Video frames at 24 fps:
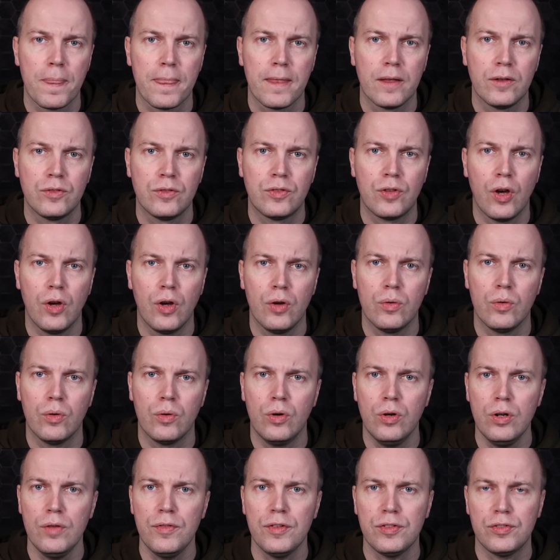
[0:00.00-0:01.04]
So all
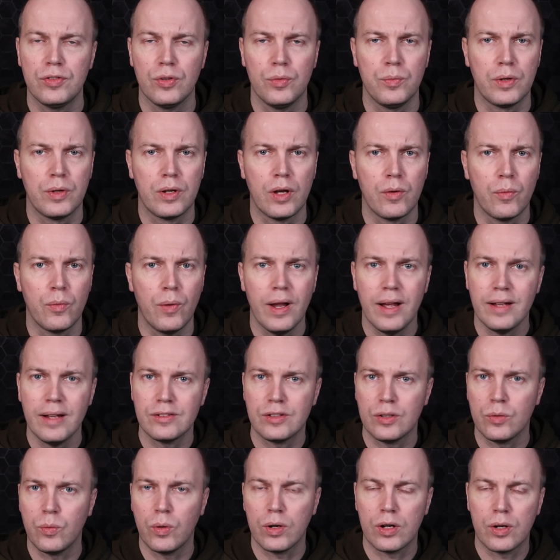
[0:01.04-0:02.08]
of a sudden we go, well, actually,
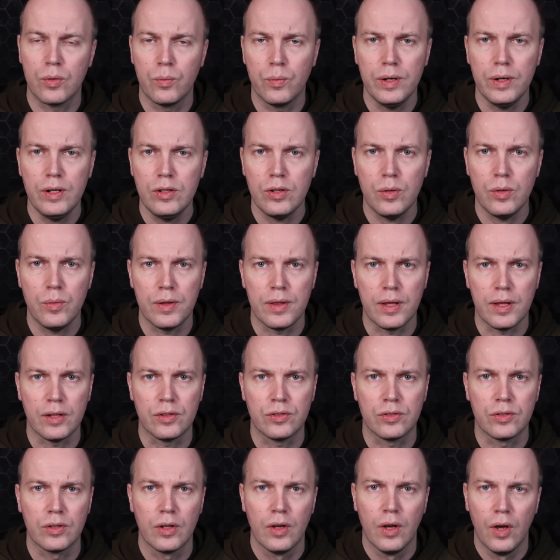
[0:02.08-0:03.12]
what can we do with this?
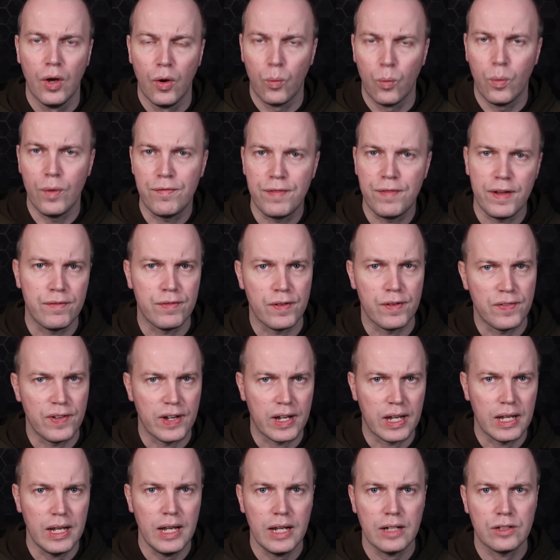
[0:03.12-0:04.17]
With Viva
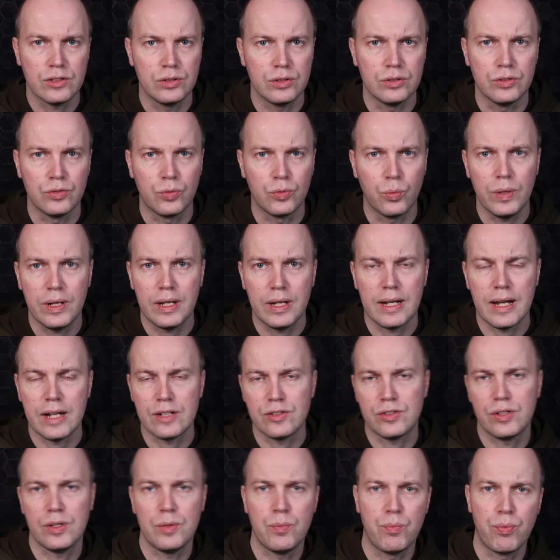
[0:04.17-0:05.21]
Connections, we can
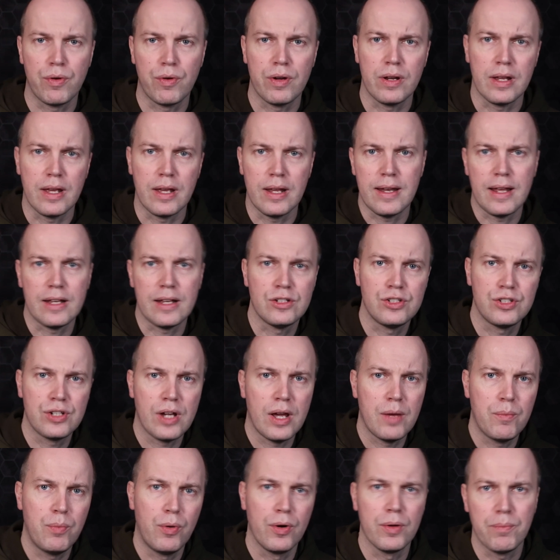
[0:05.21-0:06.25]
actually bring in a
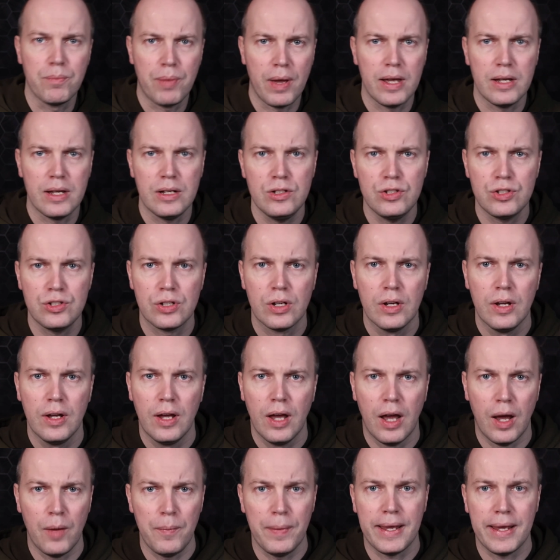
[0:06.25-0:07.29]
SharePoint page
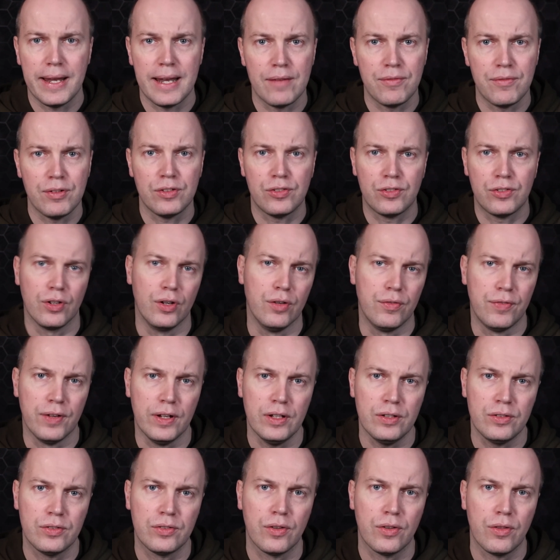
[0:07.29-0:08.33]
and we can have it
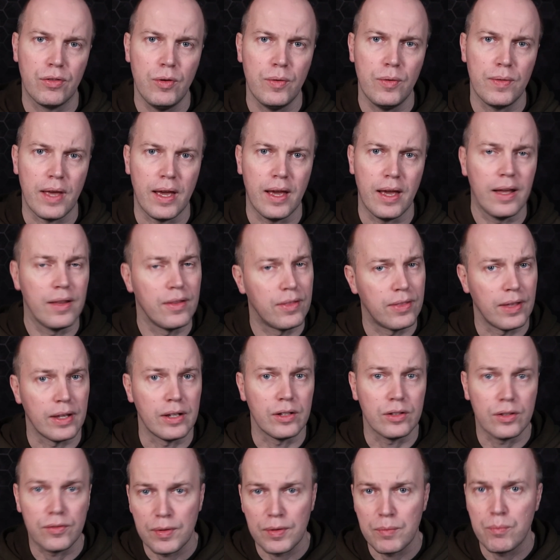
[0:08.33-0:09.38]
surface through there, and things
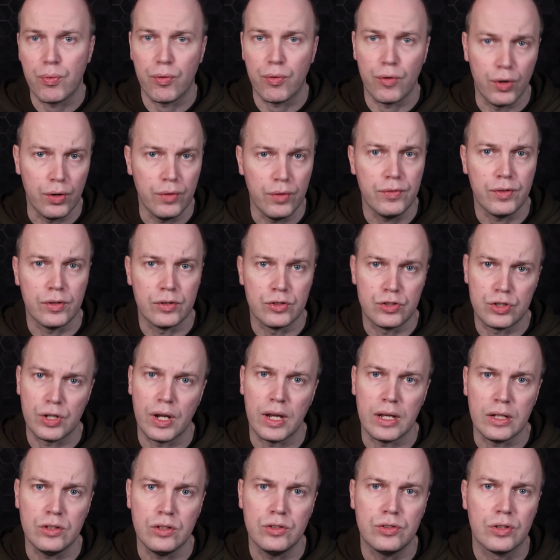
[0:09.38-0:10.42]
have improved and
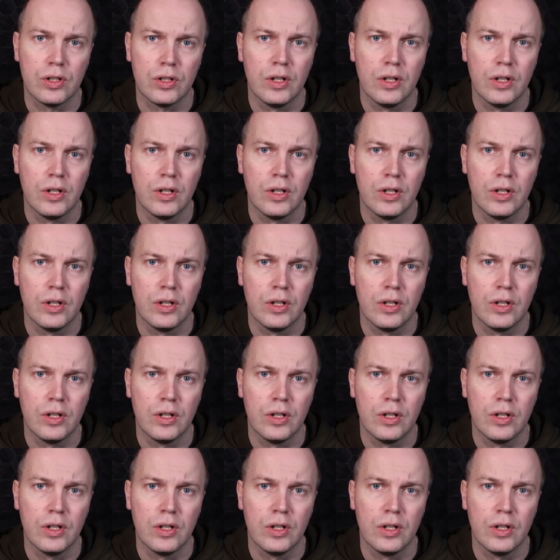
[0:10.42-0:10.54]
changed.